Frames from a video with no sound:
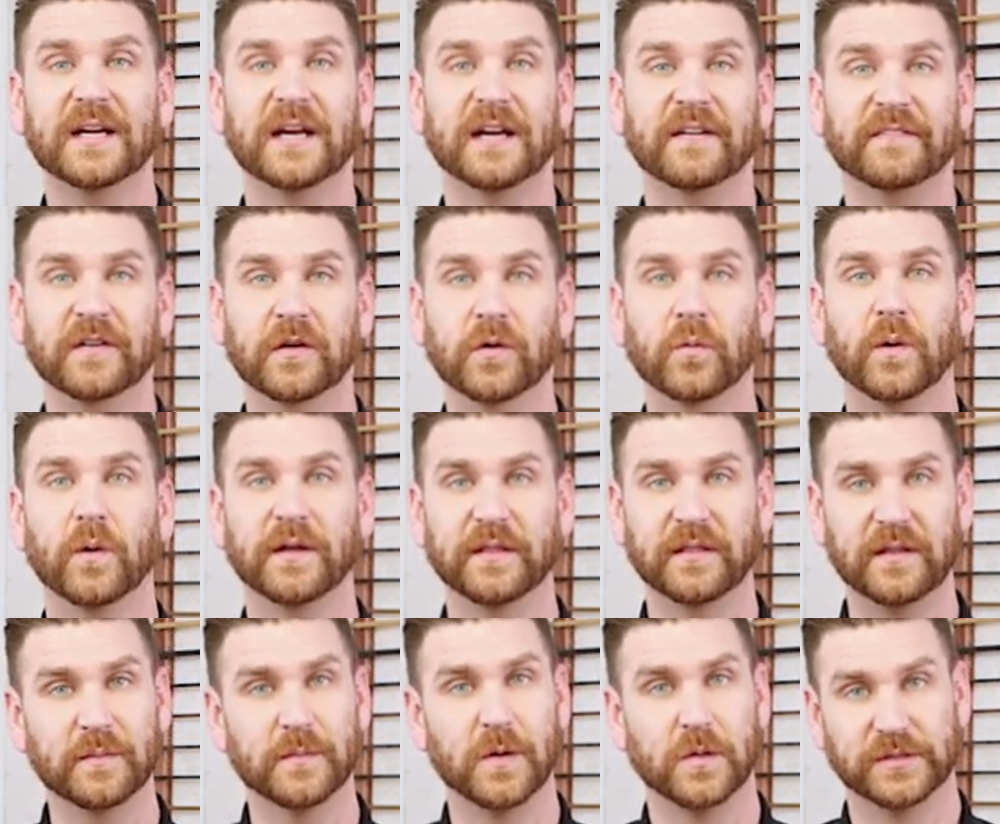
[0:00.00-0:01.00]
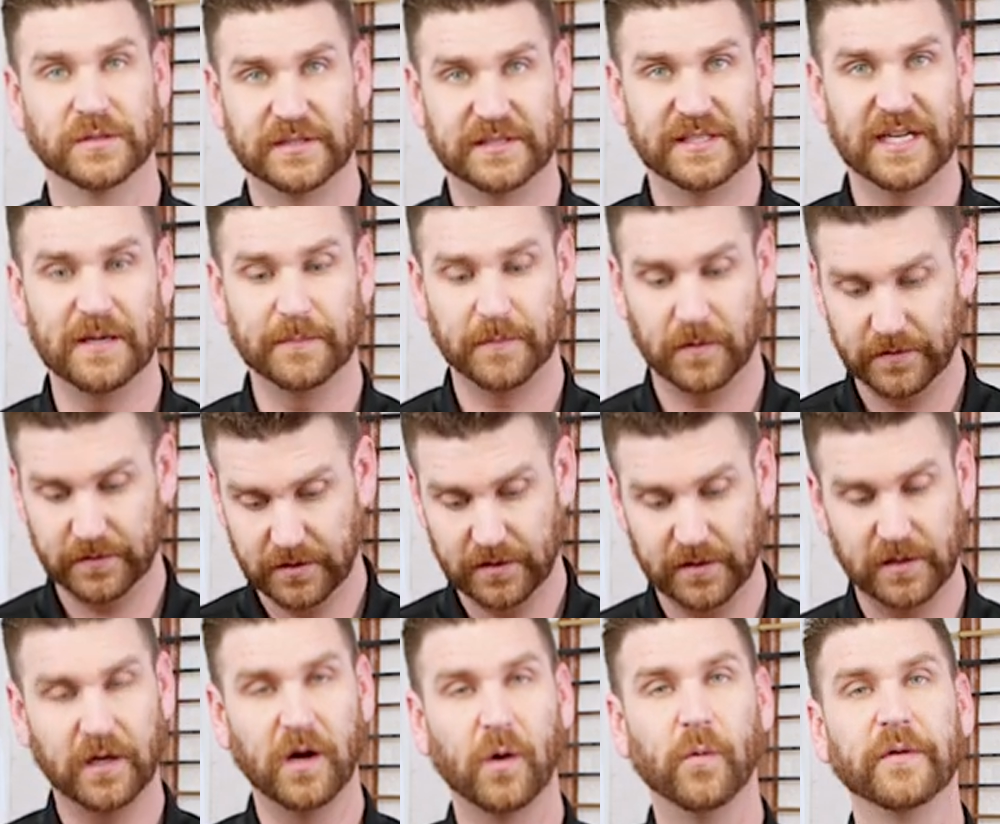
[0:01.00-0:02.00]
If you want the most stable, you're
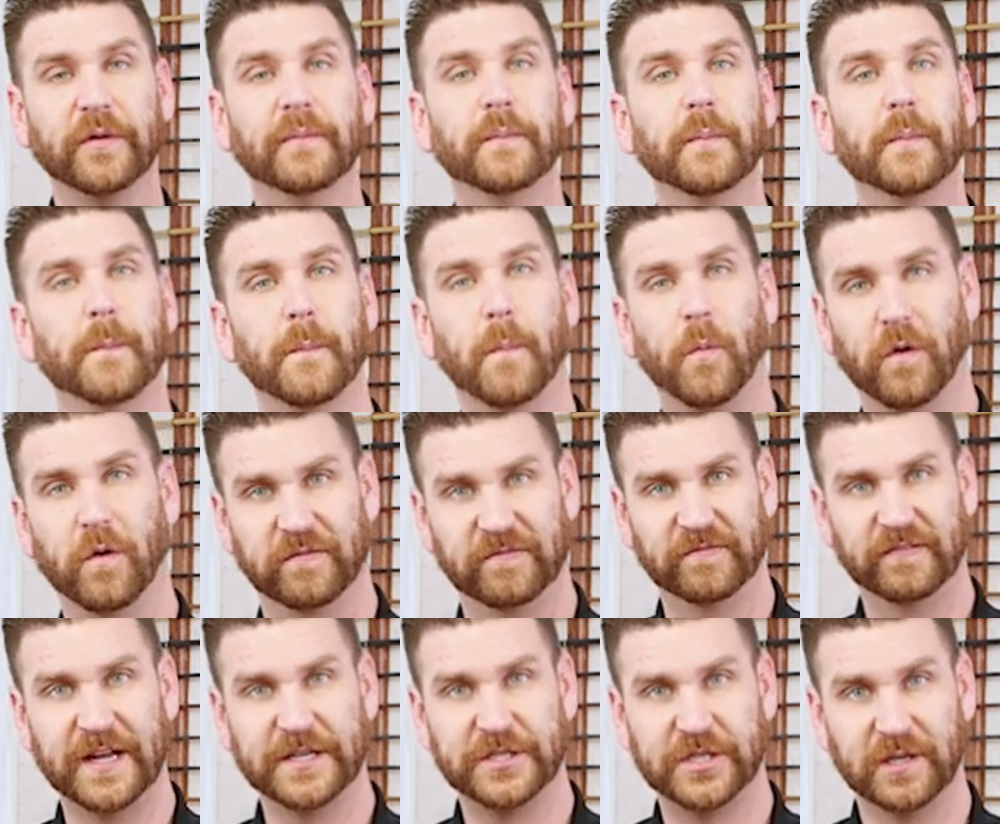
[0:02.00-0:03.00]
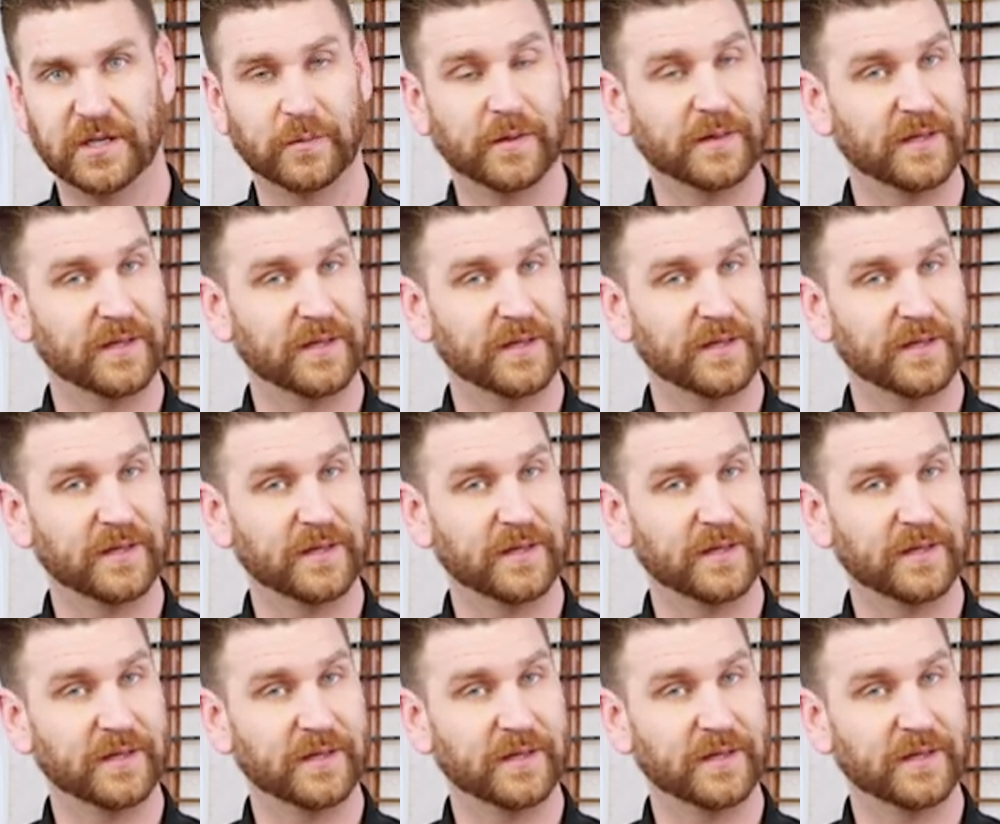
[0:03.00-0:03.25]
going to go with more fletching,